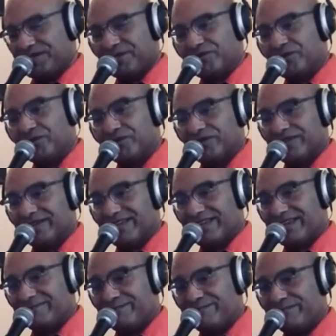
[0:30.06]
to Google it
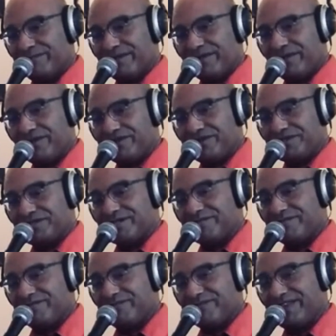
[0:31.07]
yet, but there's
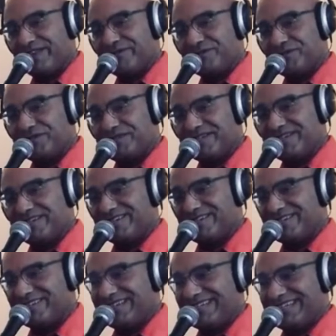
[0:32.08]
some interesting
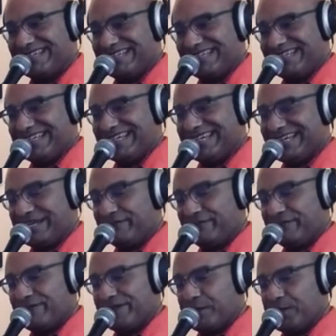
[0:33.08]

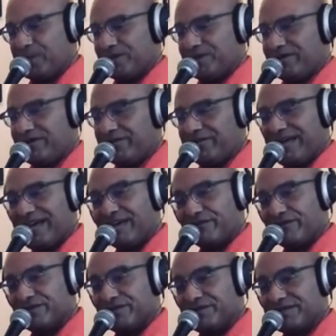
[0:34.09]
information on the back of
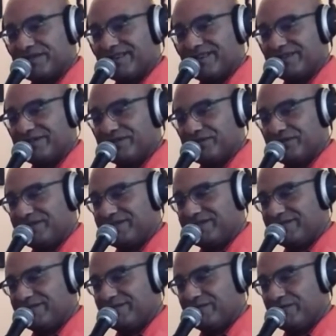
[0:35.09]
this that I'd like to read to you
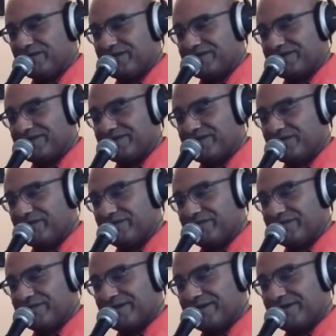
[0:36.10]
before we get started with the
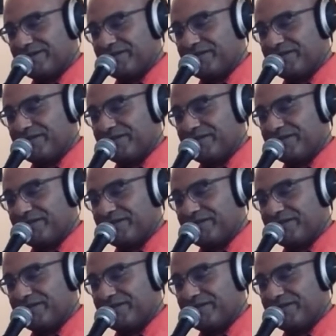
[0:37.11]
book.